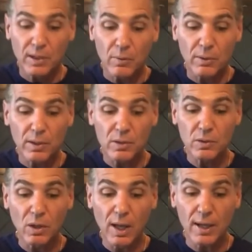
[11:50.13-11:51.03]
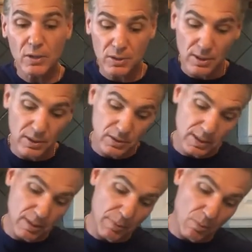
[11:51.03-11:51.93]
And we're going to use a lot of sugar, so
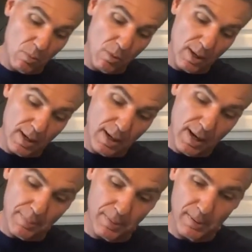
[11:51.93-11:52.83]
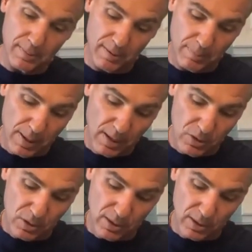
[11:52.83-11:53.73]
you're going to put 1 cup of
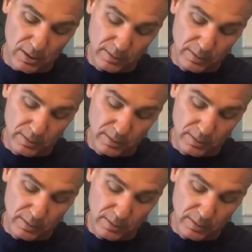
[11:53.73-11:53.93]
powdered sugar.